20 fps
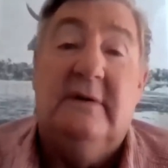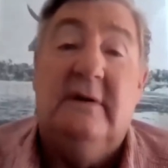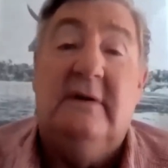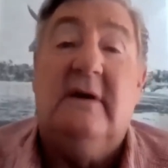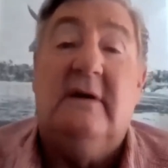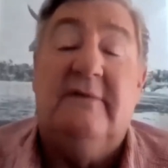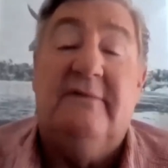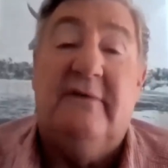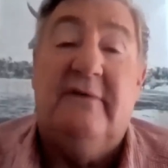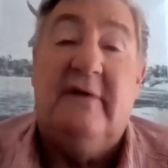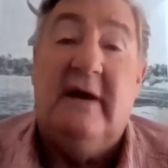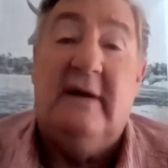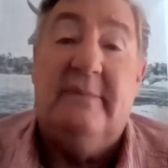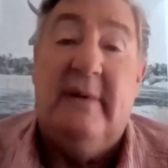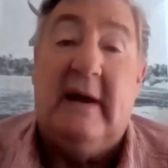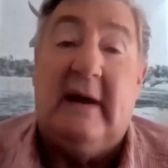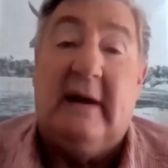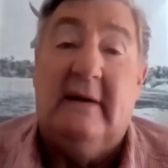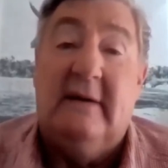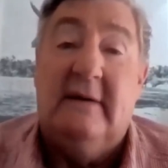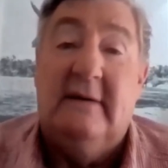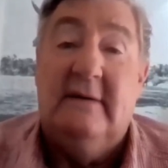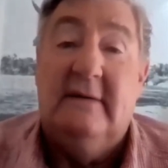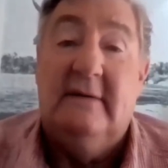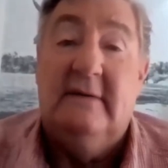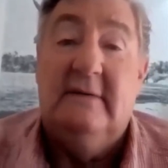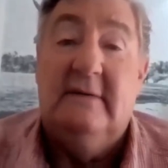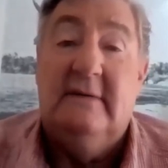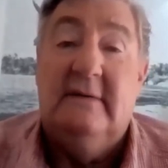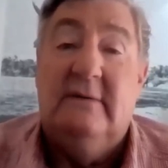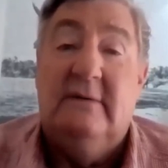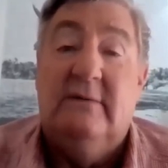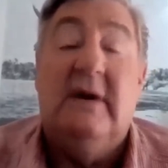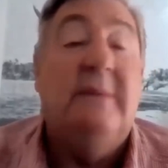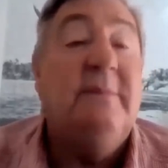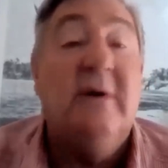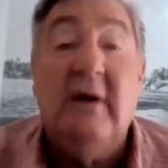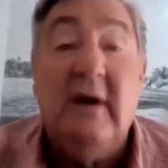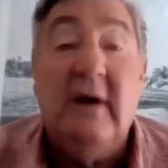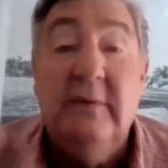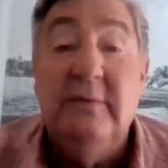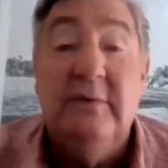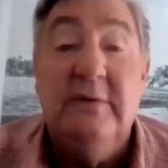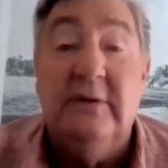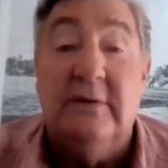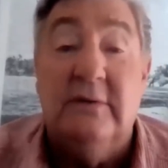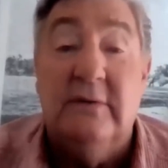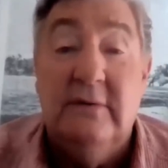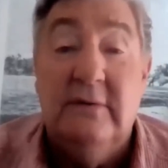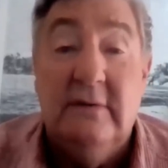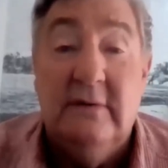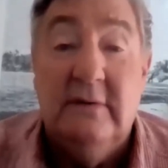"No, I'm going to fly it back." "Well, I'm not coming with you."